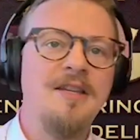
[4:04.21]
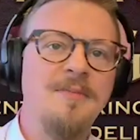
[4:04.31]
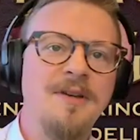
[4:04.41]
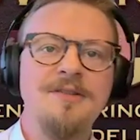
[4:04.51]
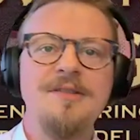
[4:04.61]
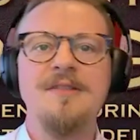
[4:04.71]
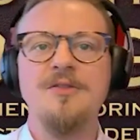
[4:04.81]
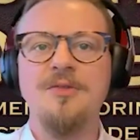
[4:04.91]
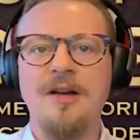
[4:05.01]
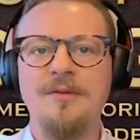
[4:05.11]
emails
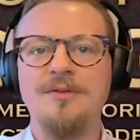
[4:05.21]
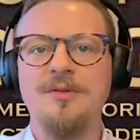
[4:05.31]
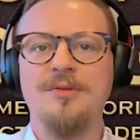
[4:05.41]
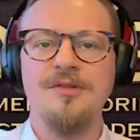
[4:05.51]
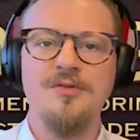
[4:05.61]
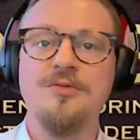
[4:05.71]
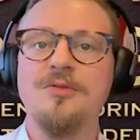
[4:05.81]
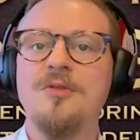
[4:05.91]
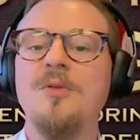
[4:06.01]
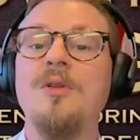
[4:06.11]
and travel towards
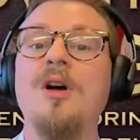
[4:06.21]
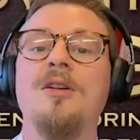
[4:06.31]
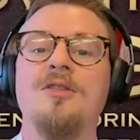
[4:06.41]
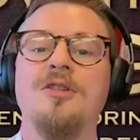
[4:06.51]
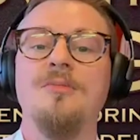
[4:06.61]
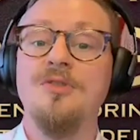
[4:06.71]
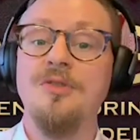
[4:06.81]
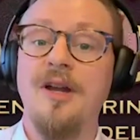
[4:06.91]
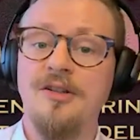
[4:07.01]
true long-term